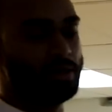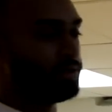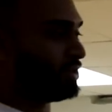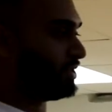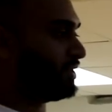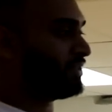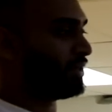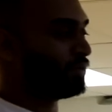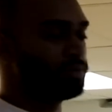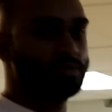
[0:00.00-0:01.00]
house, it's his
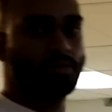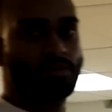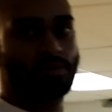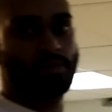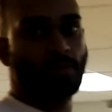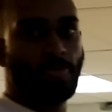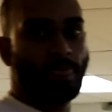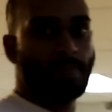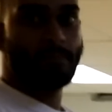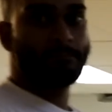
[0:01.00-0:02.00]
house. Yeah, you say
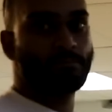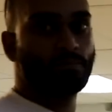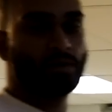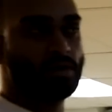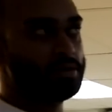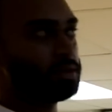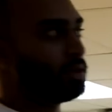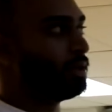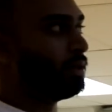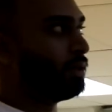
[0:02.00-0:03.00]
something. Oh, it's,
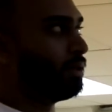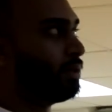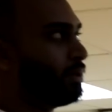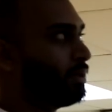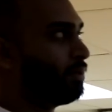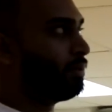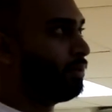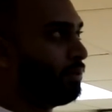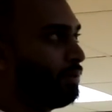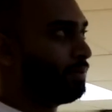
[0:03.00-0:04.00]
uh,
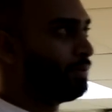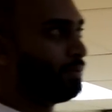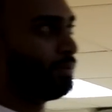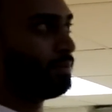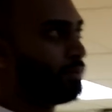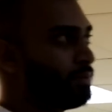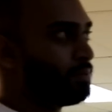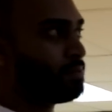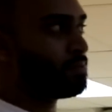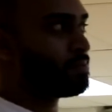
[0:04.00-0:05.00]
Tell them how you come every day
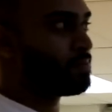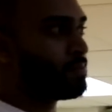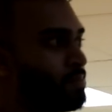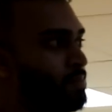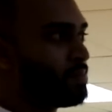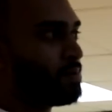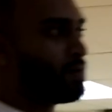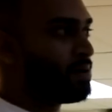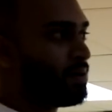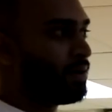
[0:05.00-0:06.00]
and do nothing,
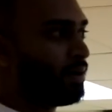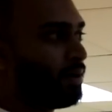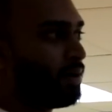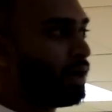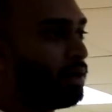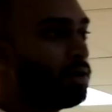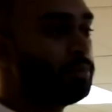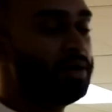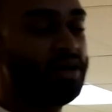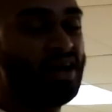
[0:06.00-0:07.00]
literally. Just I
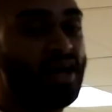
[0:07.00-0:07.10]
come here and